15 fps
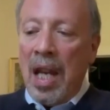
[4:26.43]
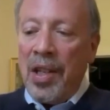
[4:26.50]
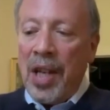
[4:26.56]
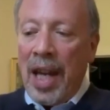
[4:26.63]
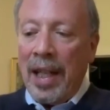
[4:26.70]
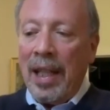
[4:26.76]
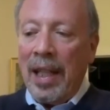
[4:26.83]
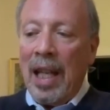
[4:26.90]

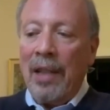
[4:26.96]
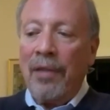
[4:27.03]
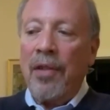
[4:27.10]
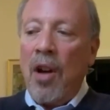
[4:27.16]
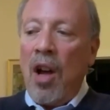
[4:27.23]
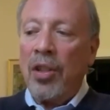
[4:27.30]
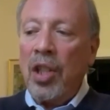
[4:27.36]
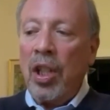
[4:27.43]
taking
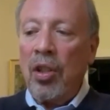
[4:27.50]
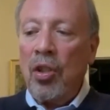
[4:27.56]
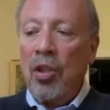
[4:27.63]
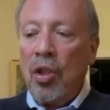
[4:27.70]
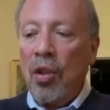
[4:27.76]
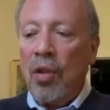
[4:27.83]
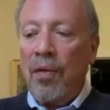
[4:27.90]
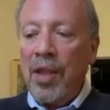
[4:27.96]
advantage
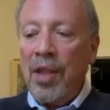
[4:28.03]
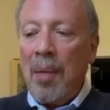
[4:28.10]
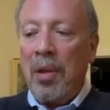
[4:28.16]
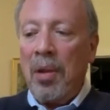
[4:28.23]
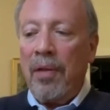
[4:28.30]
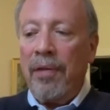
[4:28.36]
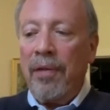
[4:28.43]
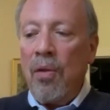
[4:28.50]
of some of
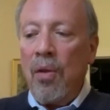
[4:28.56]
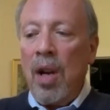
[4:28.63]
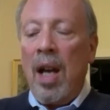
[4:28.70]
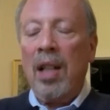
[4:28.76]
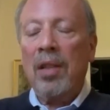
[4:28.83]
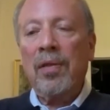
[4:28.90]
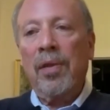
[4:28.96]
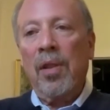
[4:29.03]
the
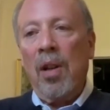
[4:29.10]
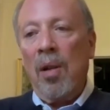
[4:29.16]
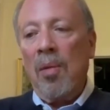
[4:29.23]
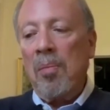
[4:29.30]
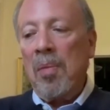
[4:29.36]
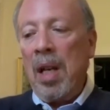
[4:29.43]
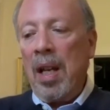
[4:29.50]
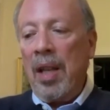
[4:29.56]
fallout
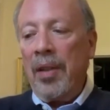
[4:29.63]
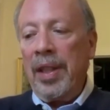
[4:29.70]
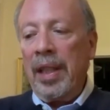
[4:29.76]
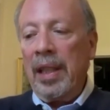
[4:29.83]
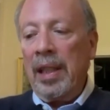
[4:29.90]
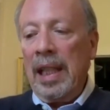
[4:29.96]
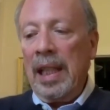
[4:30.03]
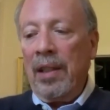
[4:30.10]
from the
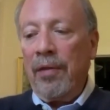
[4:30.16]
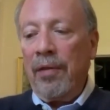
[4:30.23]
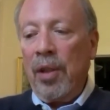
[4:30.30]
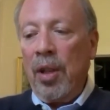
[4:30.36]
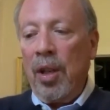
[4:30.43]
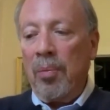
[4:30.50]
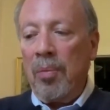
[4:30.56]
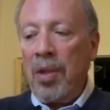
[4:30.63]
elite
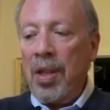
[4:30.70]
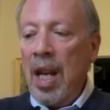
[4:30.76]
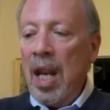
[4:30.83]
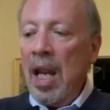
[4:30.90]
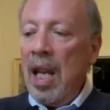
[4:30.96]
firms